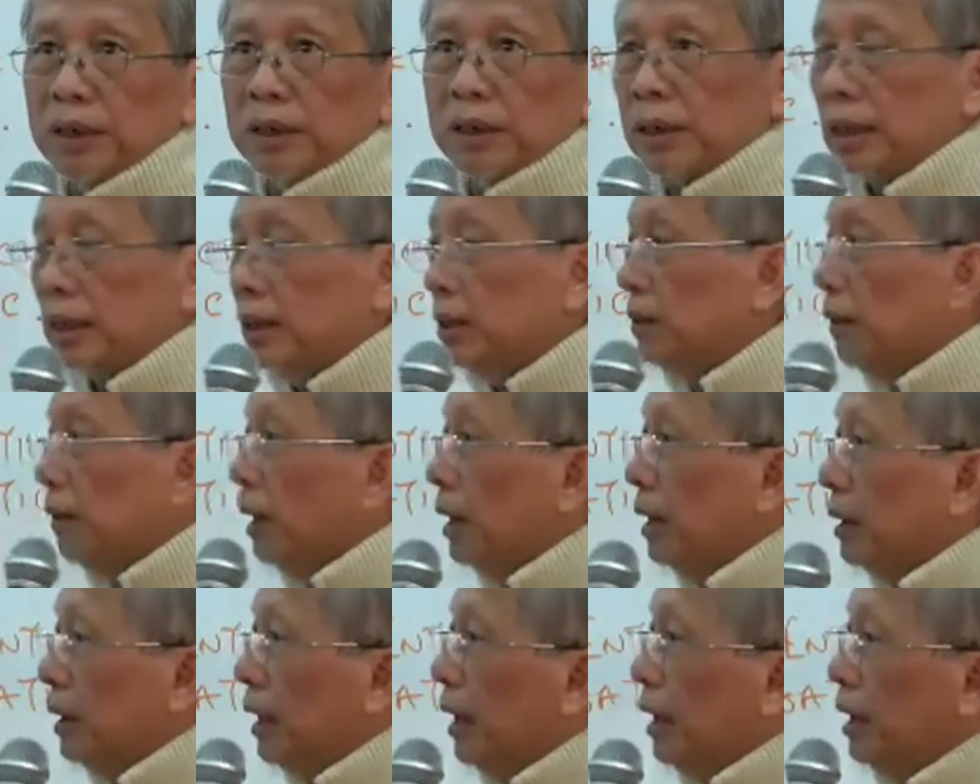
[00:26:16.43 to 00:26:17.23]
That's
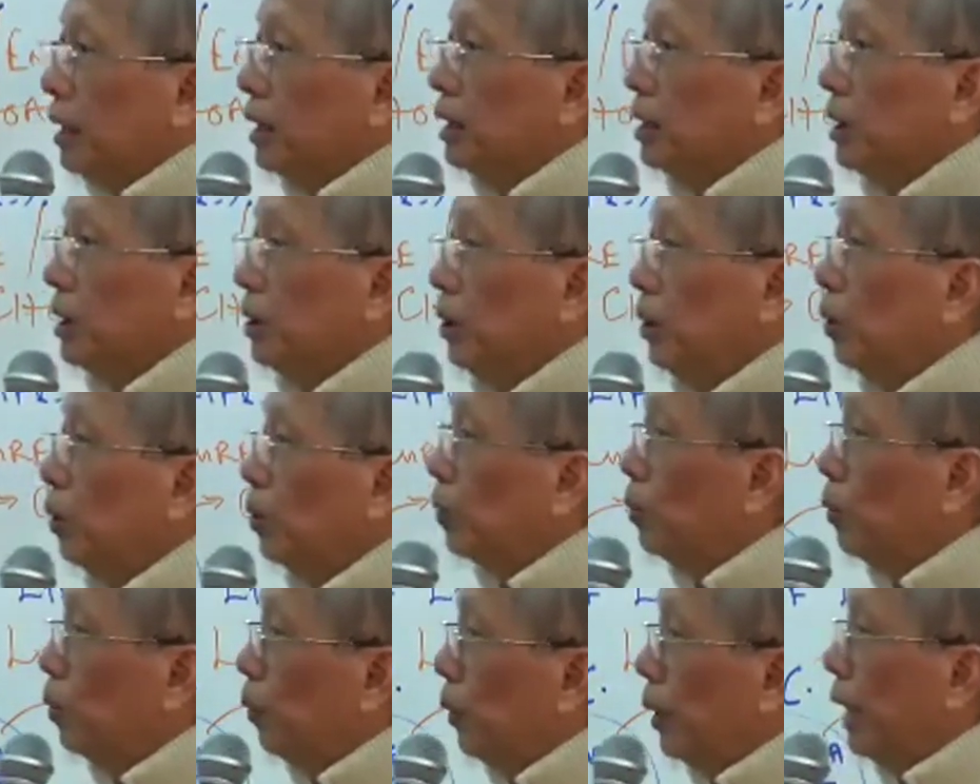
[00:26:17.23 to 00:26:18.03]
why there is no
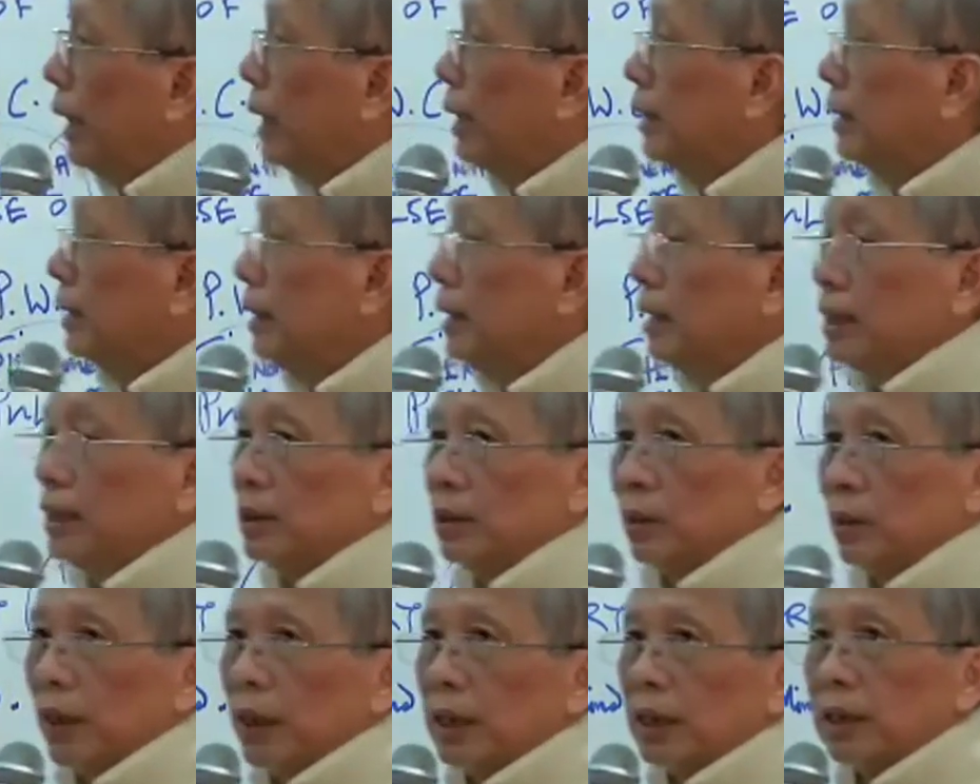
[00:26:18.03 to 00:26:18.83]
way this
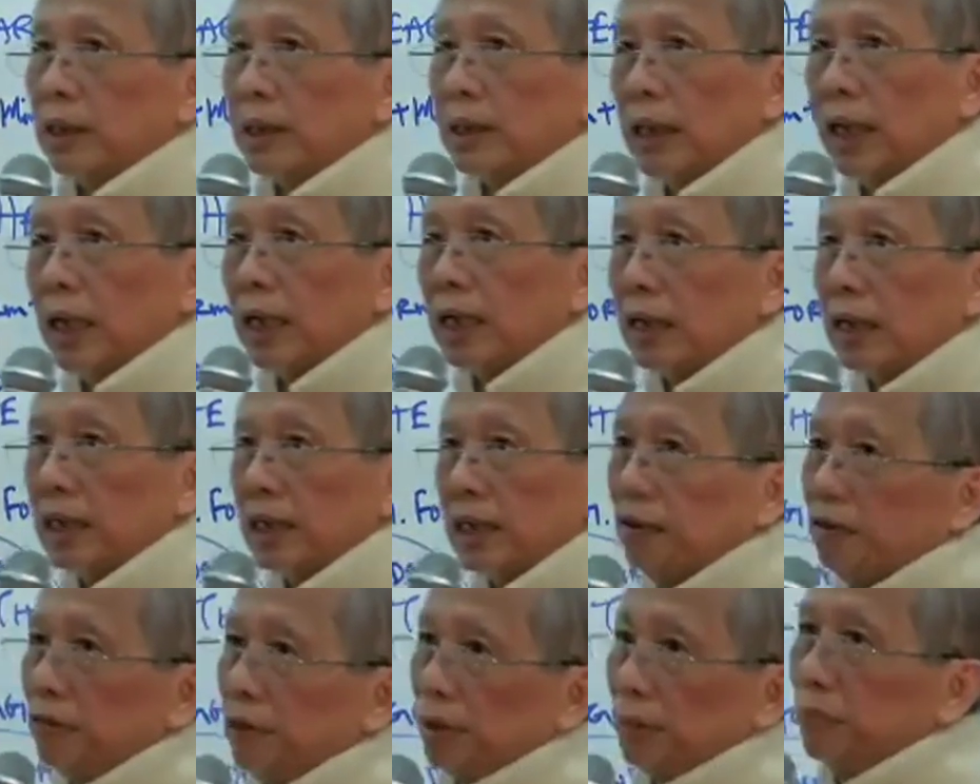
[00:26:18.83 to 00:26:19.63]
one can
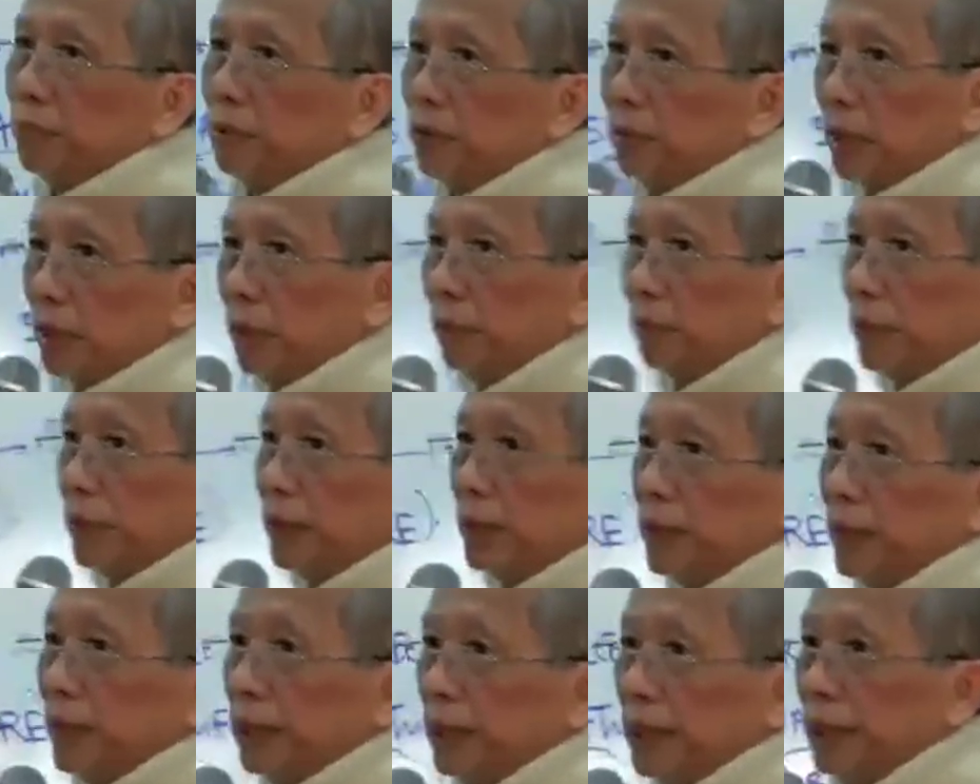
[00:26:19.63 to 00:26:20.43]
give him
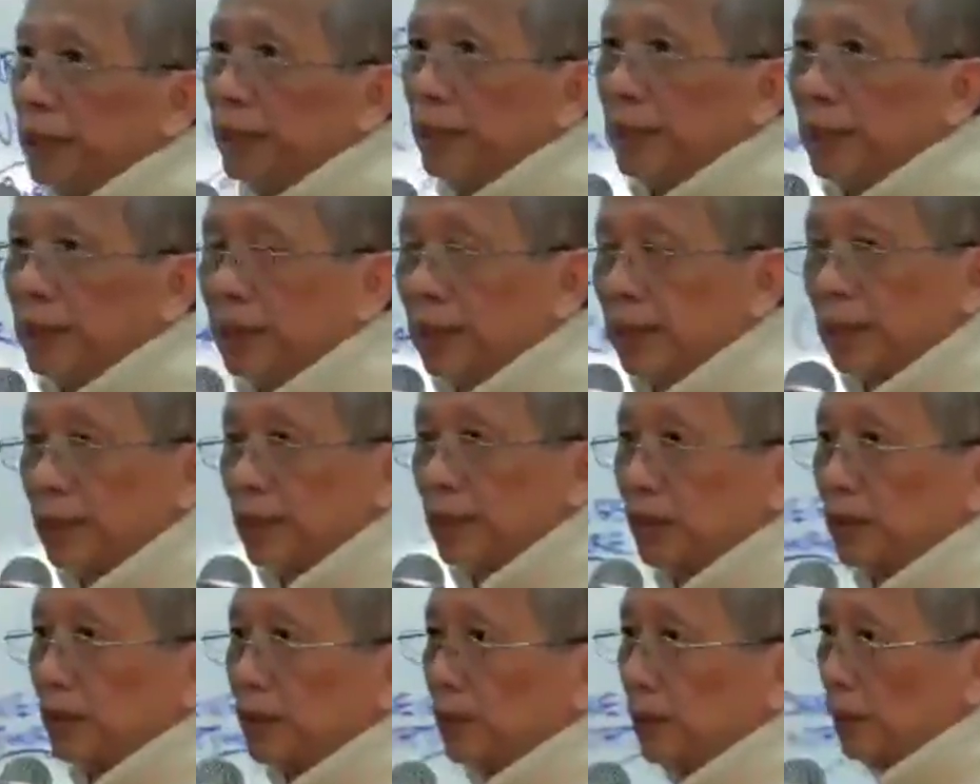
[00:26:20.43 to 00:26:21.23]
trouble.
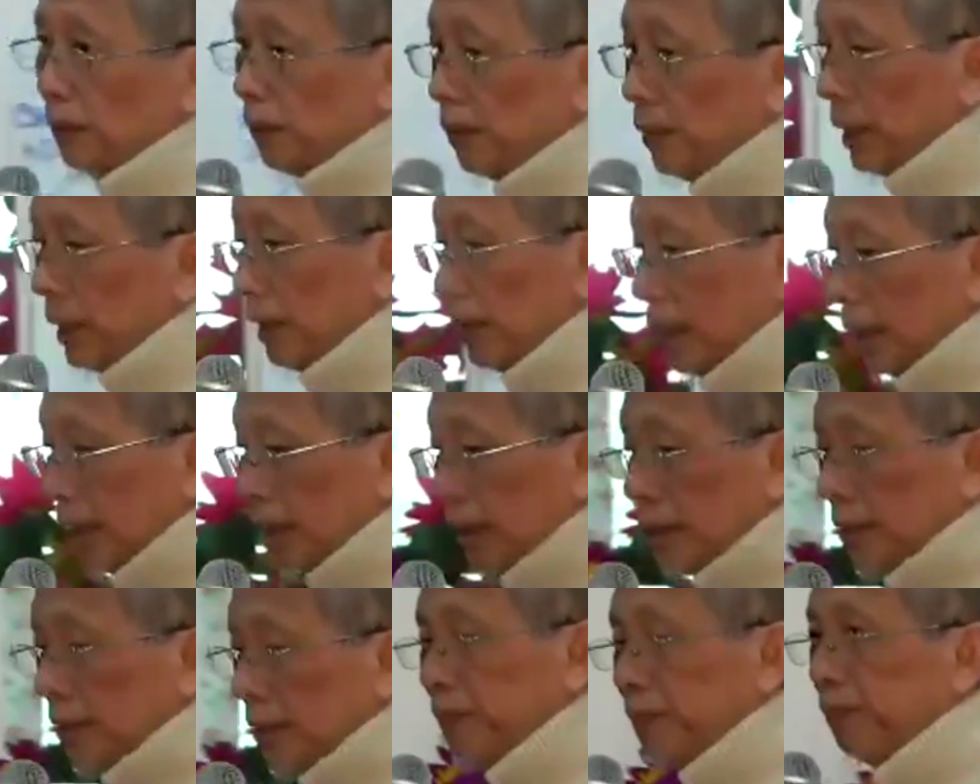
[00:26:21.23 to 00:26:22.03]
So Hui
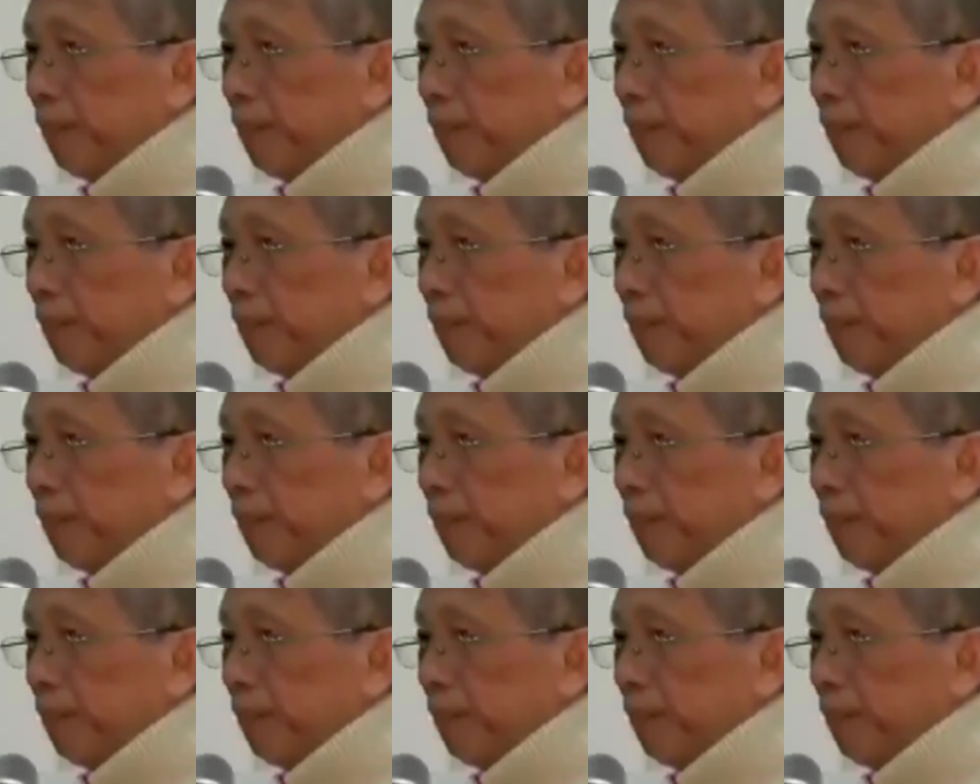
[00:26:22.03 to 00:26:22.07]
Neng